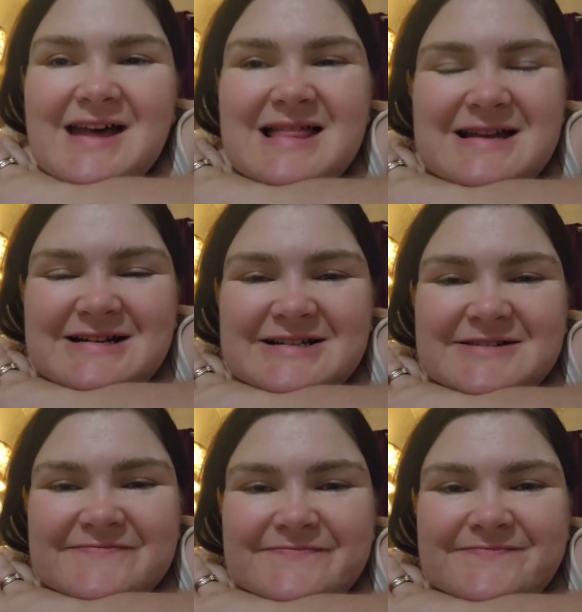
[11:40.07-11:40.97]

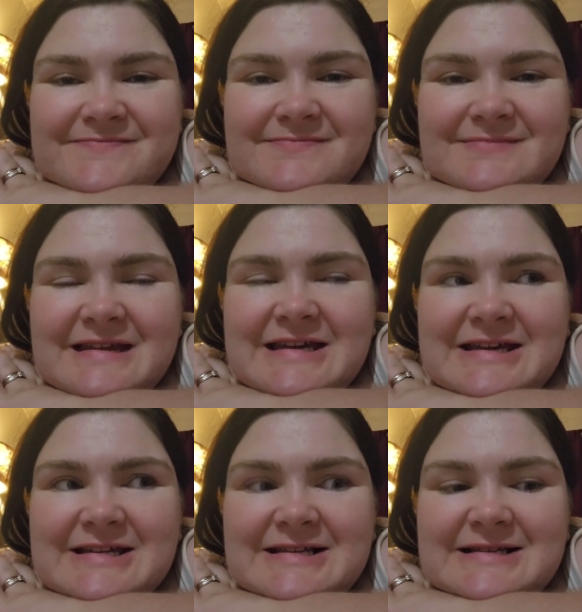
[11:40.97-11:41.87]
Hello.
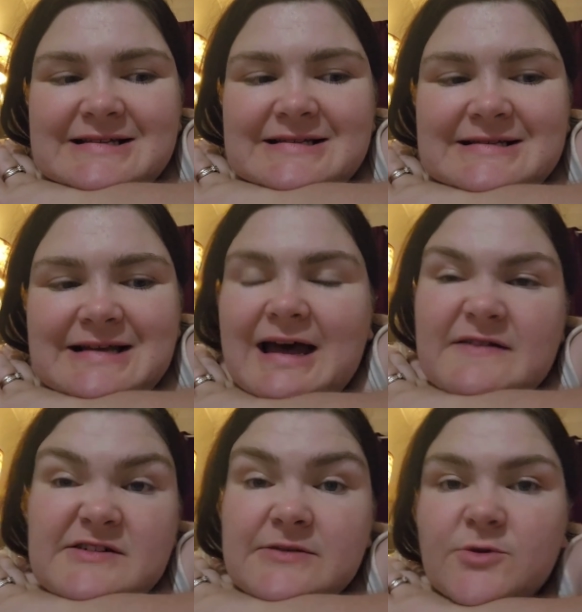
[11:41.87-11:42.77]
It's
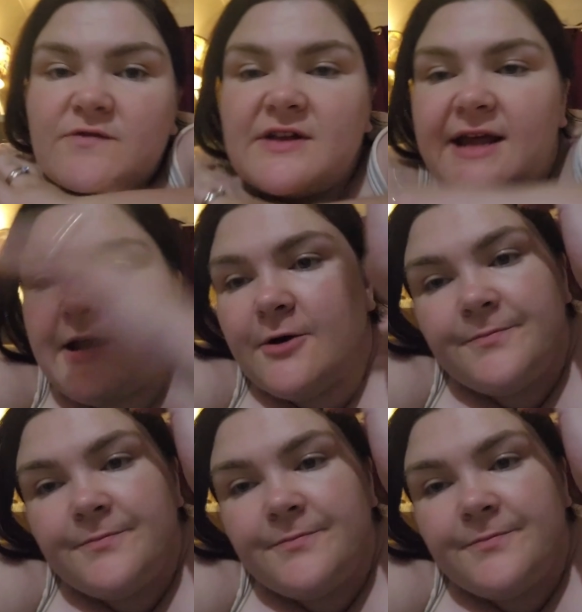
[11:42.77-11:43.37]
after the movie now.